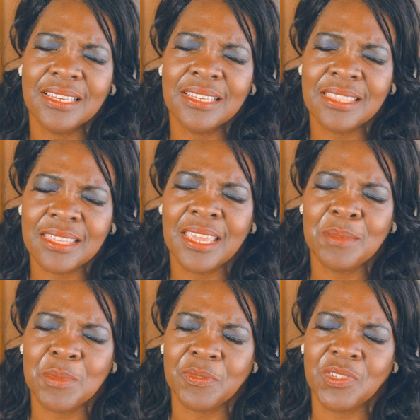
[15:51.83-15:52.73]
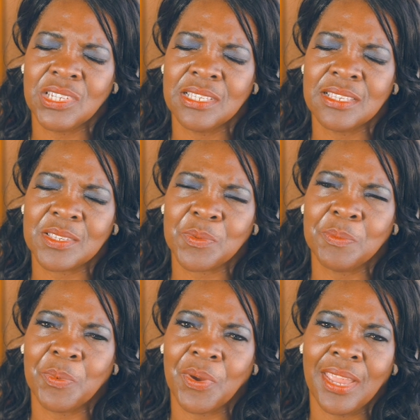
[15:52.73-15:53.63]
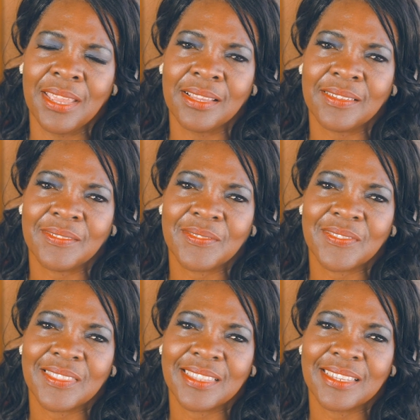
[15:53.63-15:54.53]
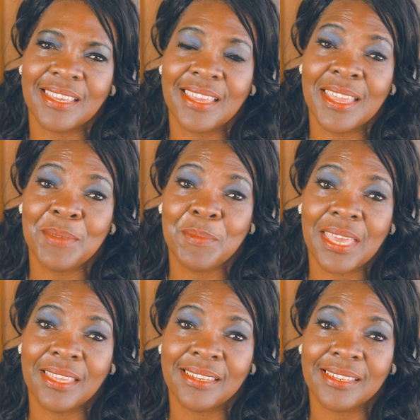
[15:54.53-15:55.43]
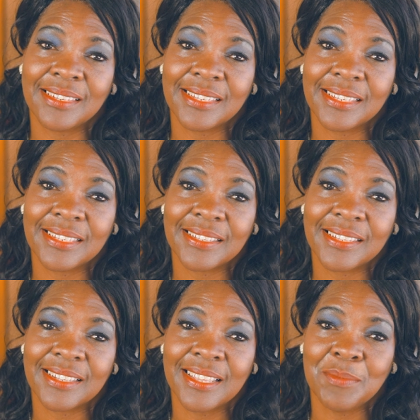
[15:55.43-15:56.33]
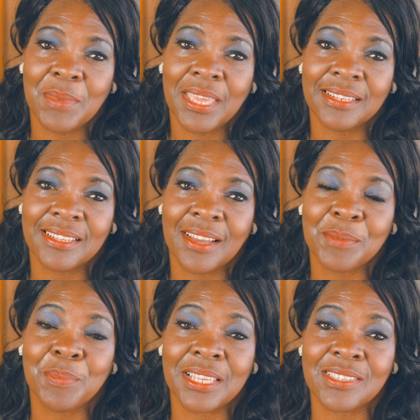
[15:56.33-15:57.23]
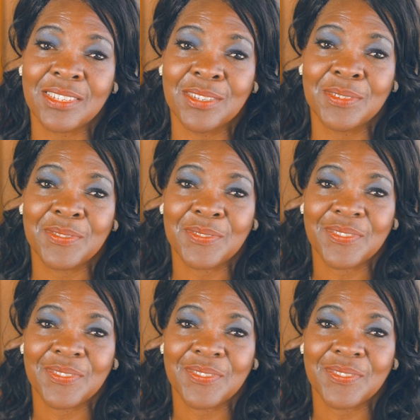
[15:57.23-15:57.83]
In the name of Jesus, we pray. Amen. Amen. God bless you.